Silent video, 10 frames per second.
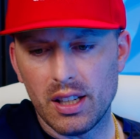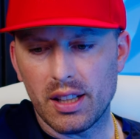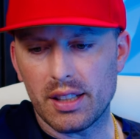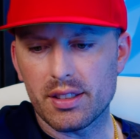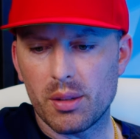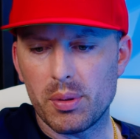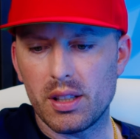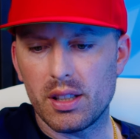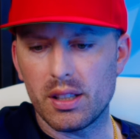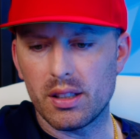that's going to
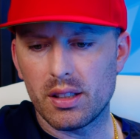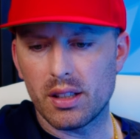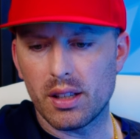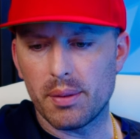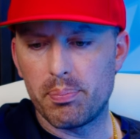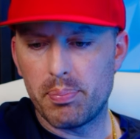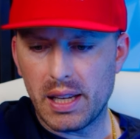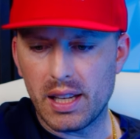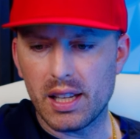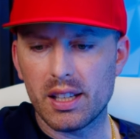be a
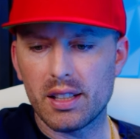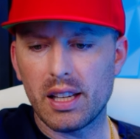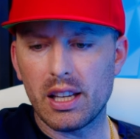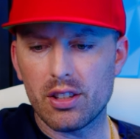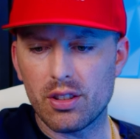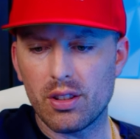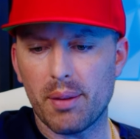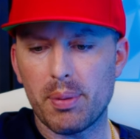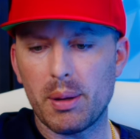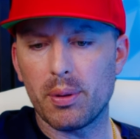big issue
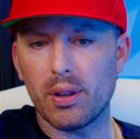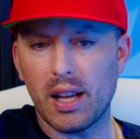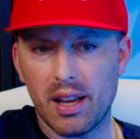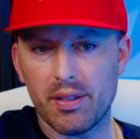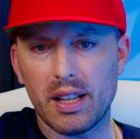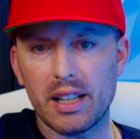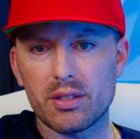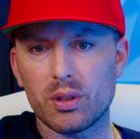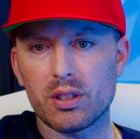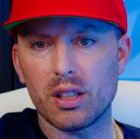that people have, and that's
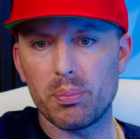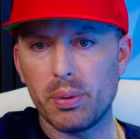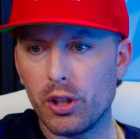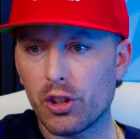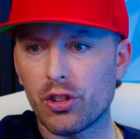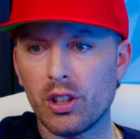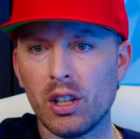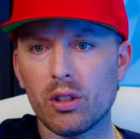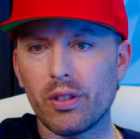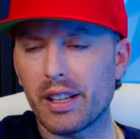what's going to push
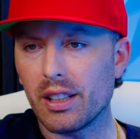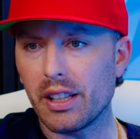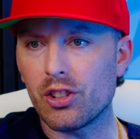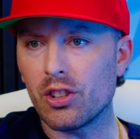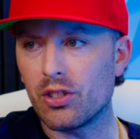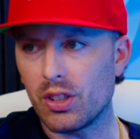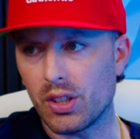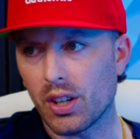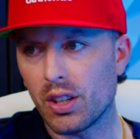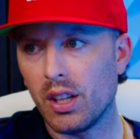regulation
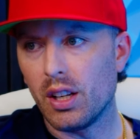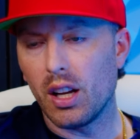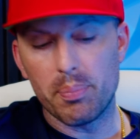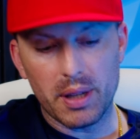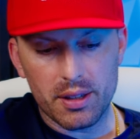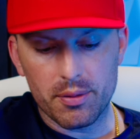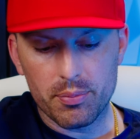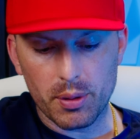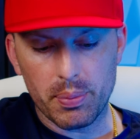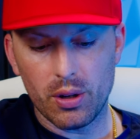sooner. A big
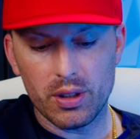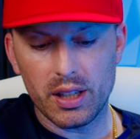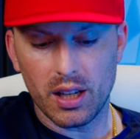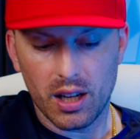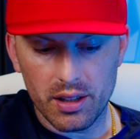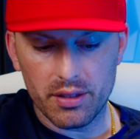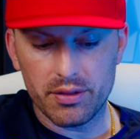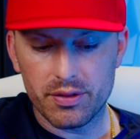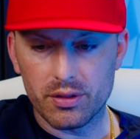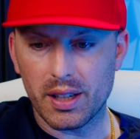proponent
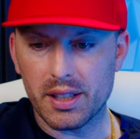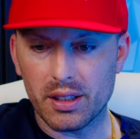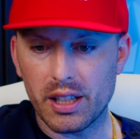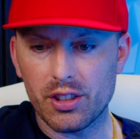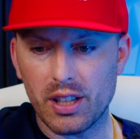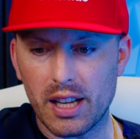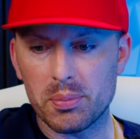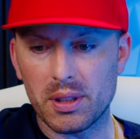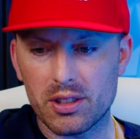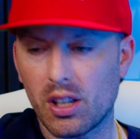of regulation has
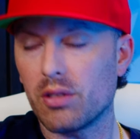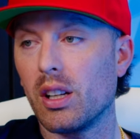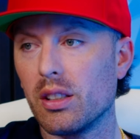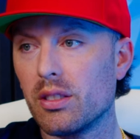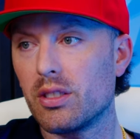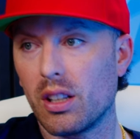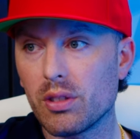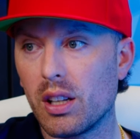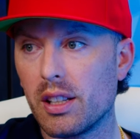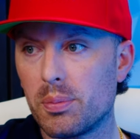been Sunrun.
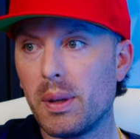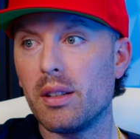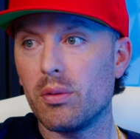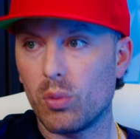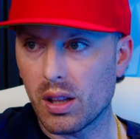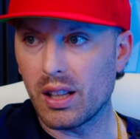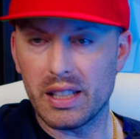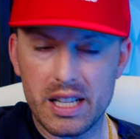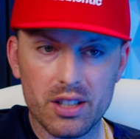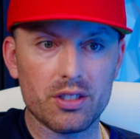Sunrun has been one of the
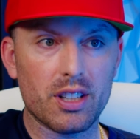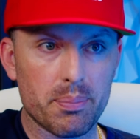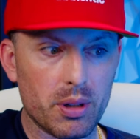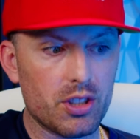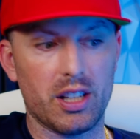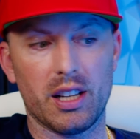leaders in pushing